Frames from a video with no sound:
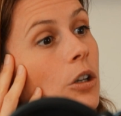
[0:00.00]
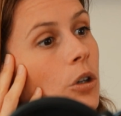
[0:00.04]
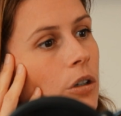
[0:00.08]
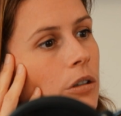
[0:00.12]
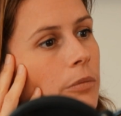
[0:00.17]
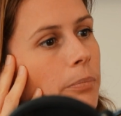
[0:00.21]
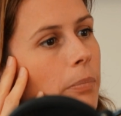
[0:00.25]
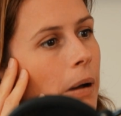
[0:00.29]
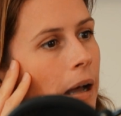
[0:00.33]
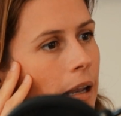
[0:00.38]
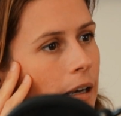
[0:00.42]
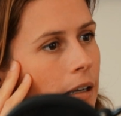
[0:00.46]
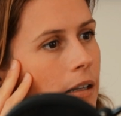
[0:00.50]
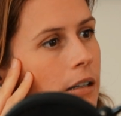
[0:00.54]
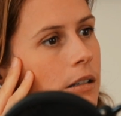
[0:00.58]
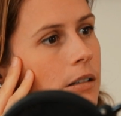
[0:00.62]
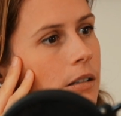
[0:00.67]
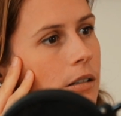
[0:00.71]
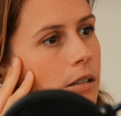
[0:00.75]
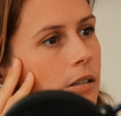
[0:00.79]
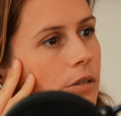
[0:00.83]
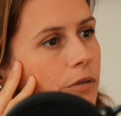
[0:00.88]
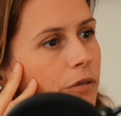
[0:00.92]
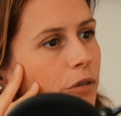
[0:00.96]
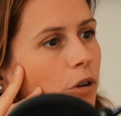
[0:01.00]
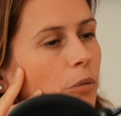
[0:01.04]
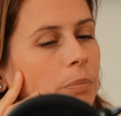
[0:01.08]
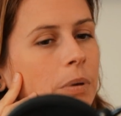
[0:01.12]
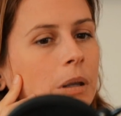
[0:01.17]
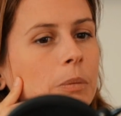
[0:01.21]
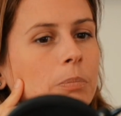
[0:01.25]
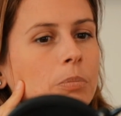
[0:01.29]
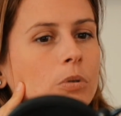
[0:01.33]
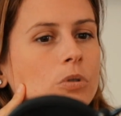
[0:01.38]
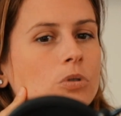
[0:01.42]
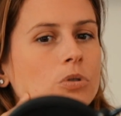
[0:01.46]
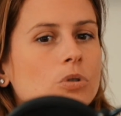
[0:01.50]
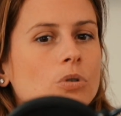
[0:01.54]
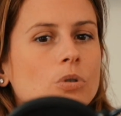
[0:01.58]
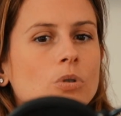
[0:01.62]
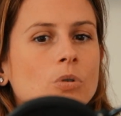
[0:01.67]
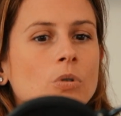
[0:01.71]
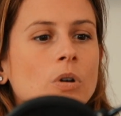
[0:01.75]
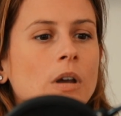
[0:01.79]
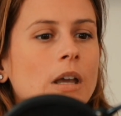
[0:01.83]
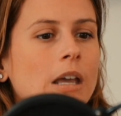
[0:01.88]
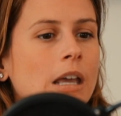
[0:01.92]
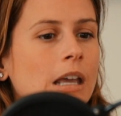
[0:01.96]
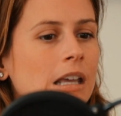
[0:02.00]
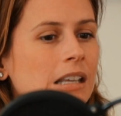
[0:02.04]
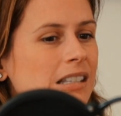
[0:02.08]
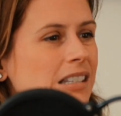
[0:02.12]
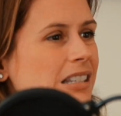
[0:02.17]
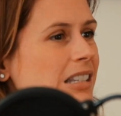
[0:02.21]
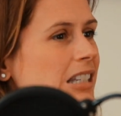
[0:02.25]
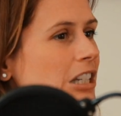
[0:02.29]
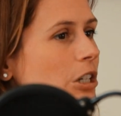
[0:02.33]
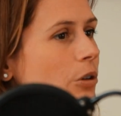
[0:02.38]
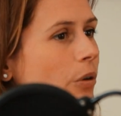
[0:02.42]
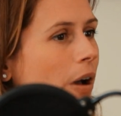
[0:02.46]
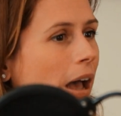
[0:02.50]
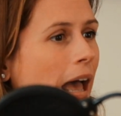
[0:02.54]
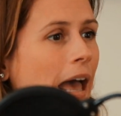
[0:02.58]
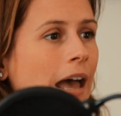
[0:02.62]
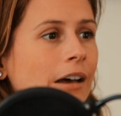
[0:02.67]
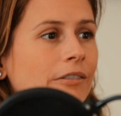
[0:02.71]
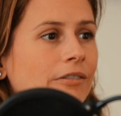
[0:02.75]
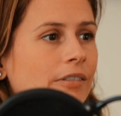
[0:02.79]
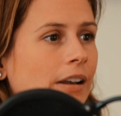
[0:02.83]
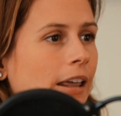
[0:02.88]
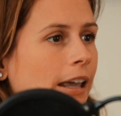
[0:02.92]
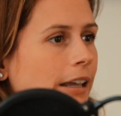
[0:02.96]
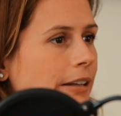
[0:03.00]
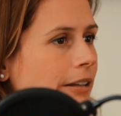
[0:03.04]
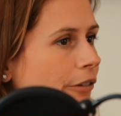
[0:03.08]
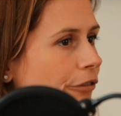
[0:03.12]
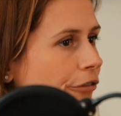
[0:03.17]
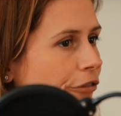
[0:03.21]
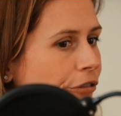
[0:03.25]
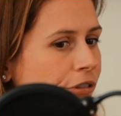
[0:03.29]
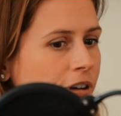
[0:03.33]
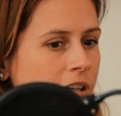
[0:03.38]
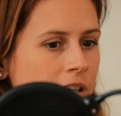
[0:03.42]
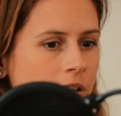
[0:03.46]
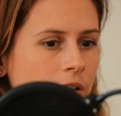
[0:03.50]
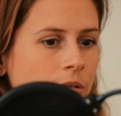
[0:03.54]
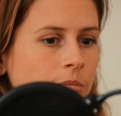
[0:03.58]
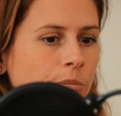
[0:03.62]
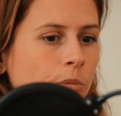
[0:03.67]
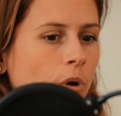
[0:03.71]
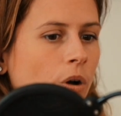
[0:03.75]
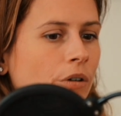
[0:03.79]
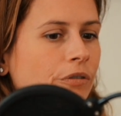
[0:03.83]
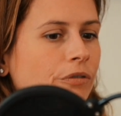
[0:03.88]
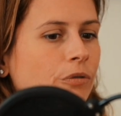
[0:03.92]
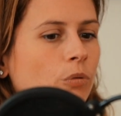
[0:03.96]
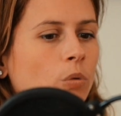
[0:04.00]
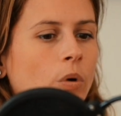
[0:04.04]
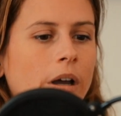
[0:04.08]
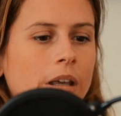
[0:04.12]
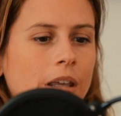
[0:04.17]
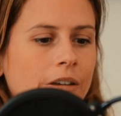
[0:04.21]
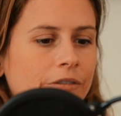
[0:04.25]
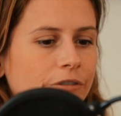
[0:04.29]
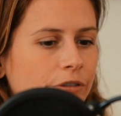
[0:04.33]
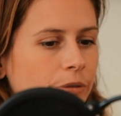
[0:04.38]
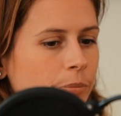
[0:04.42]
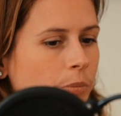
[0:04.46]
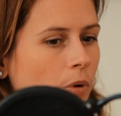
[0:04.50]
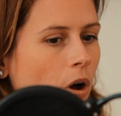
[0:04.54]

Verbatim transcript: a good balance for mm. people to still have like the freedom of working